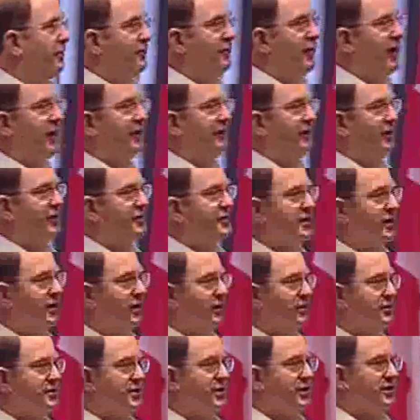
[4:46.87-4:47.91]
5 years
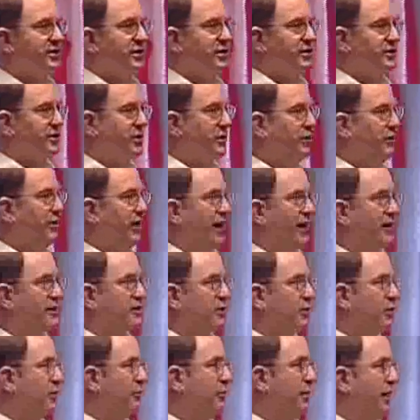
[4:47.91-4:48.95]
ago, 6 years ago, the answer
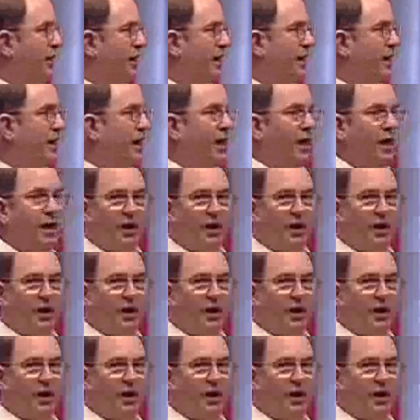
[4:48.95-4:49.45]
would be,